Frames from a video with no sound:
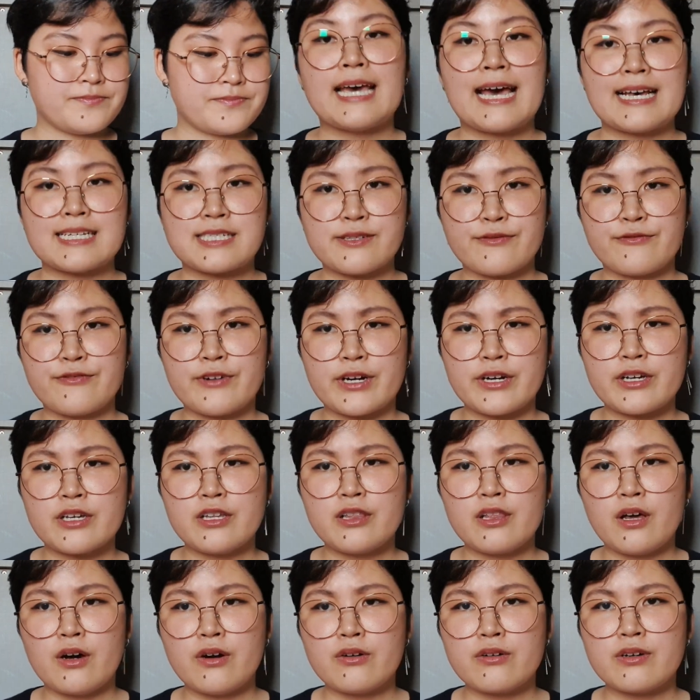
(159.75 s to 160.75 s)
It has a
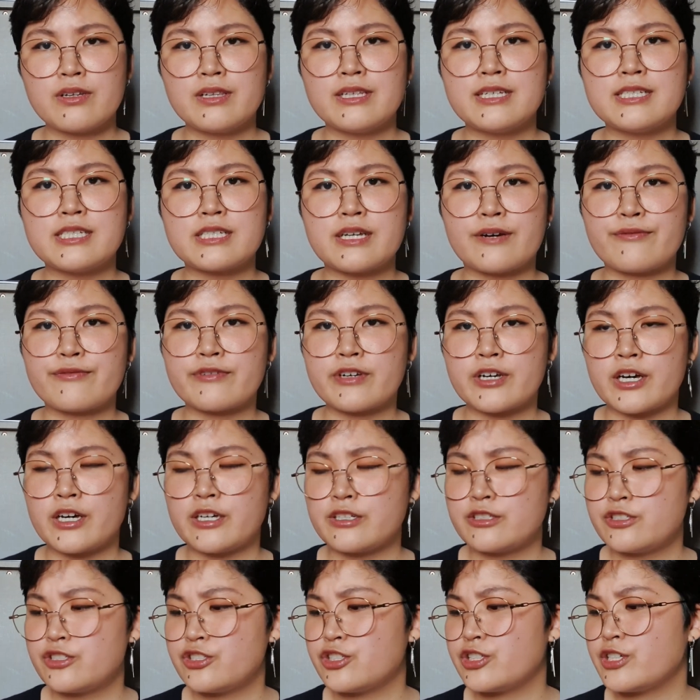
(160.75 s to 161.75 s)
very long list of
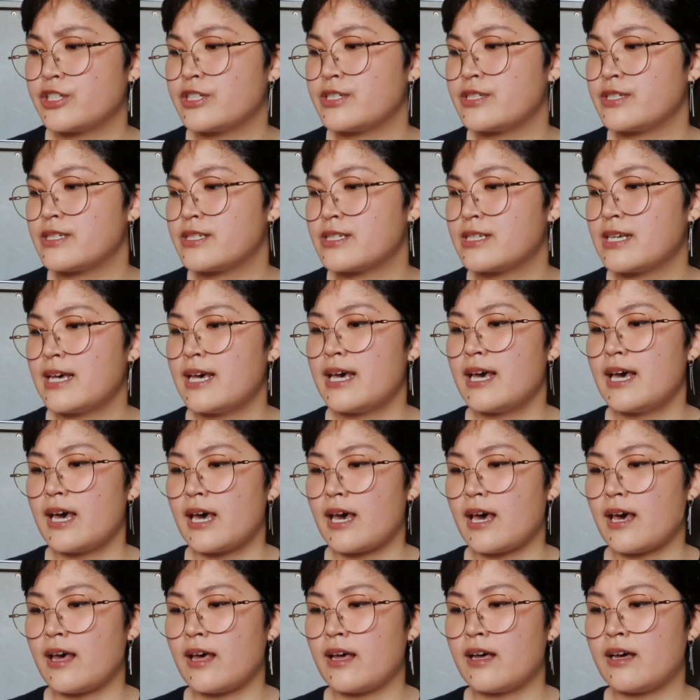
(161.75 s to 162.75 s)
kanjis
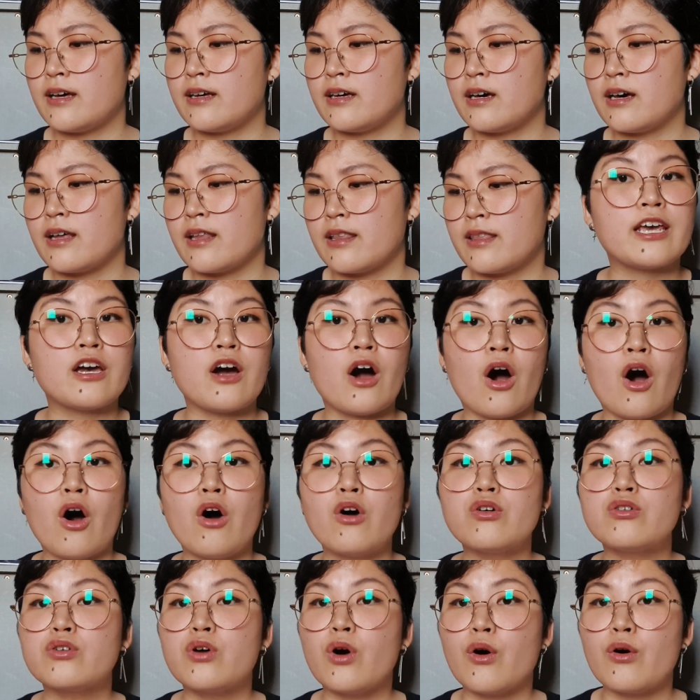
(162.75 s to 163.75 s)
and they
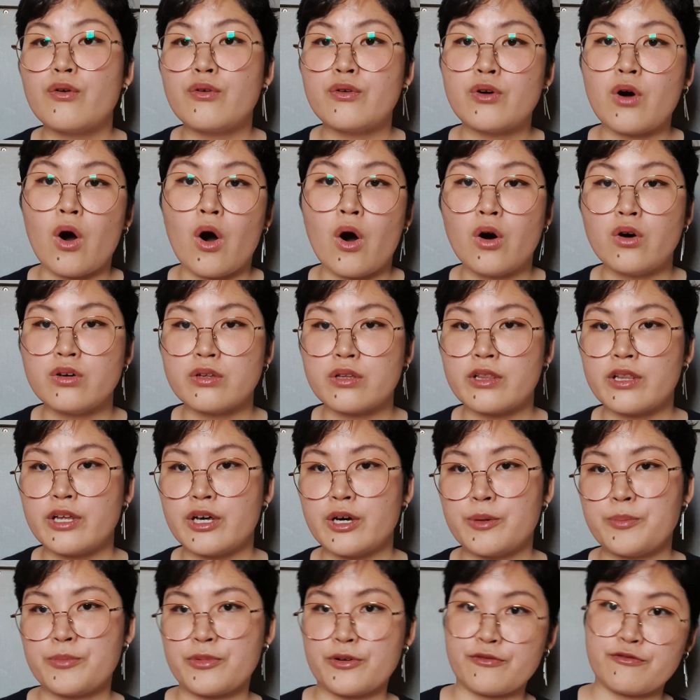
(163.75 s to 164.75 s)
all go on
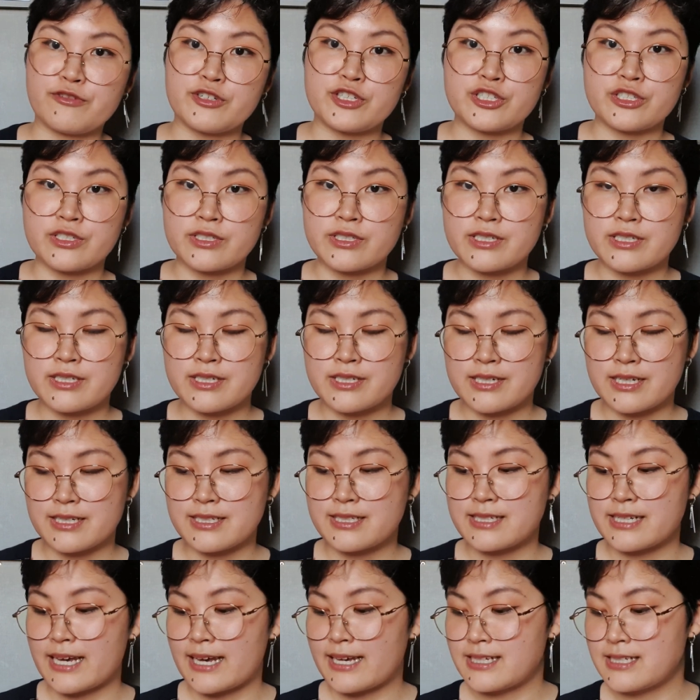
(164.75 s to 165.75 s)
the
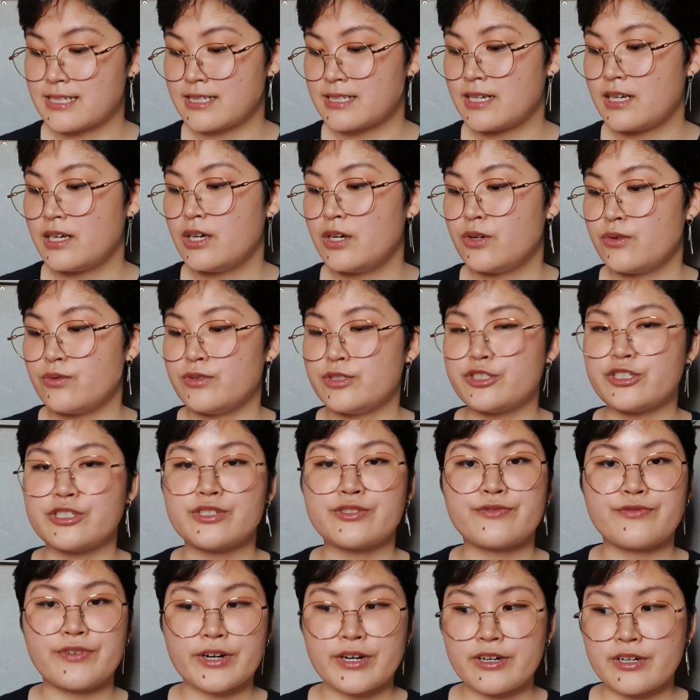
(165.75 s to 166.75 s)
proficiency test, which
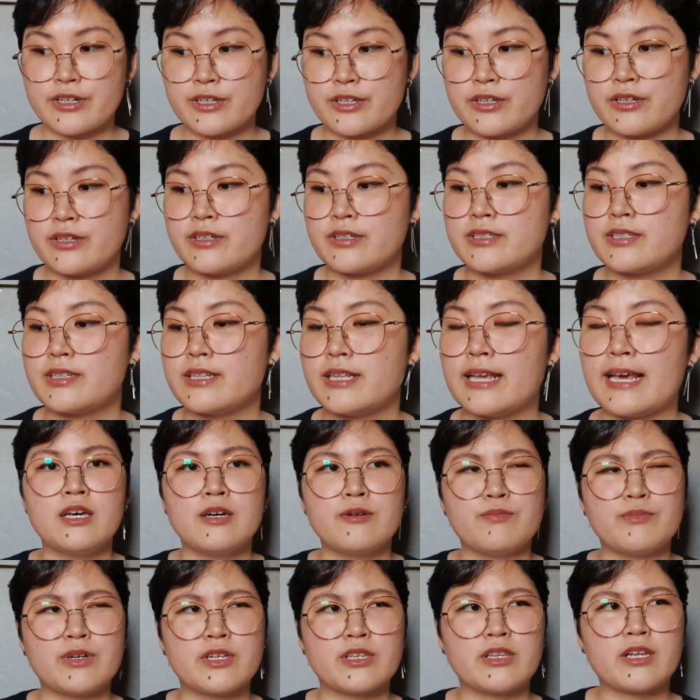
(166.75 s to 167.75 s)
is very good,
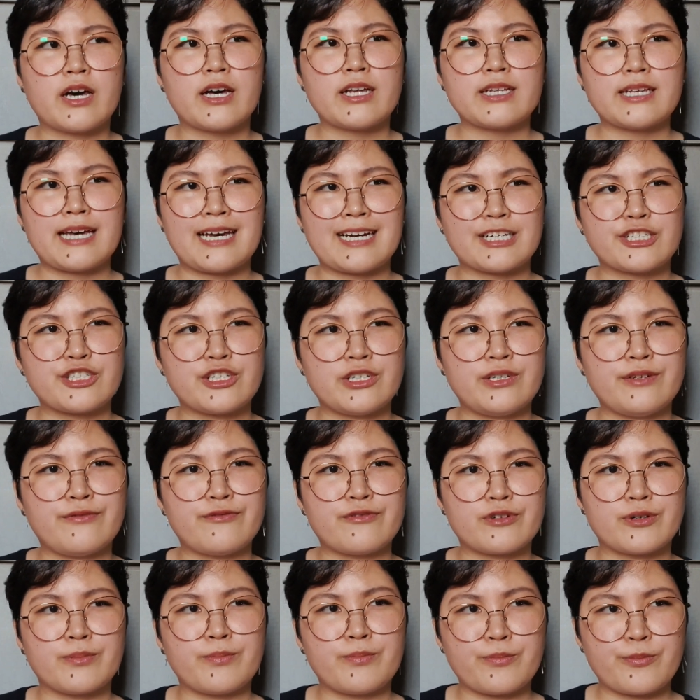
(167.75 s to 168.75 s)
but not
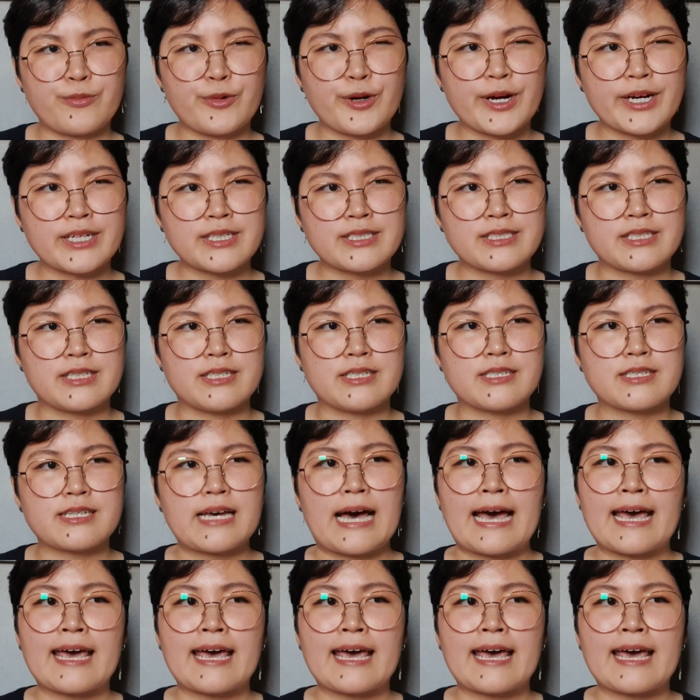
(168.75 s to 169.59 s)
actually for practice.